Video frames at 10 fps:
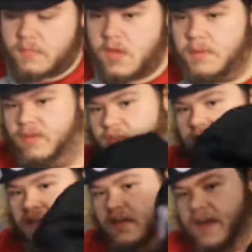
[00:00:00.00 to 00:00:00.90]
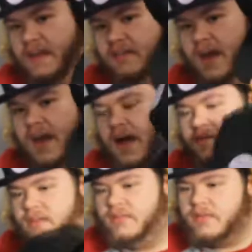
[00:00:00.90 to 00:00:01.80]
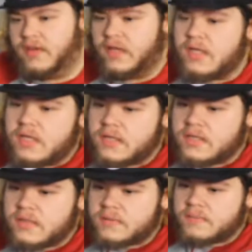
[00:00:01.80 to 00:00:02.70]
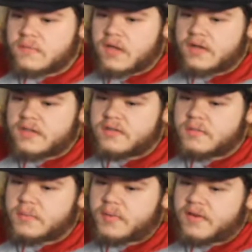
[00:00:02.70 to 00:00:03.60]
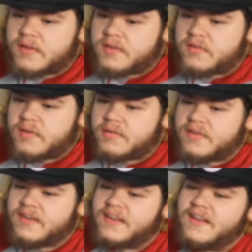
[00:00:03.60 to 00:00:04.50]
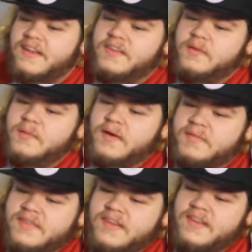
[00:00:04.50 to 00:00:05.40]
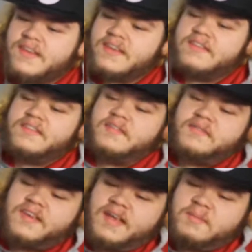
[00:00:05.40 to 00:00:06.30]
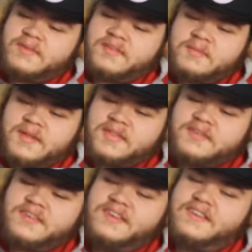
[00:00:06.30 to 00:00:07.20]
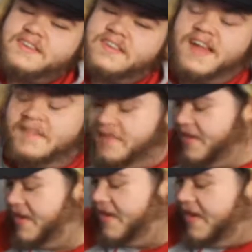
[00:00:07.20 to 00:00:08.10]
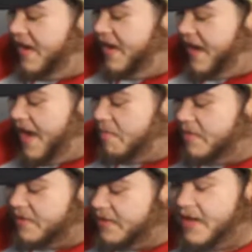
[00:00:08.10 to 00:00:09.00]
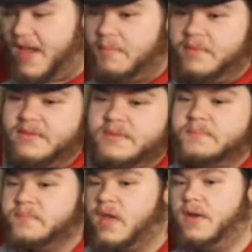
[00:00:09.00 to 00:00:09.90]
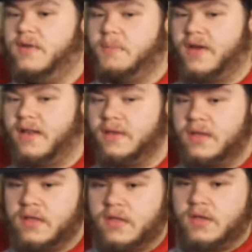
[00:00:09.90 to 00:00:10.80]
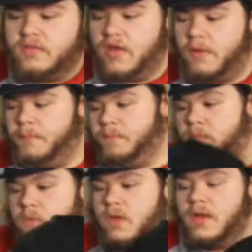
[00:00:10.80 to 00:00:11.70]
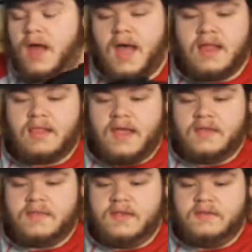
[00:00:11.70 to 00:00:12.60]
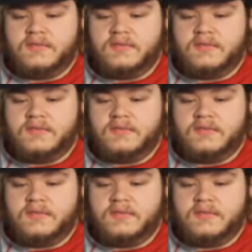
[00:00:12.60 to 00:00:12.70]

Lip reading: This is like the test hat, obviously. Dude, the President's UFC Kiss of Championship 2013 edition live. Hey, it happens. It happens. How you doing, Umbreon? So, I like these.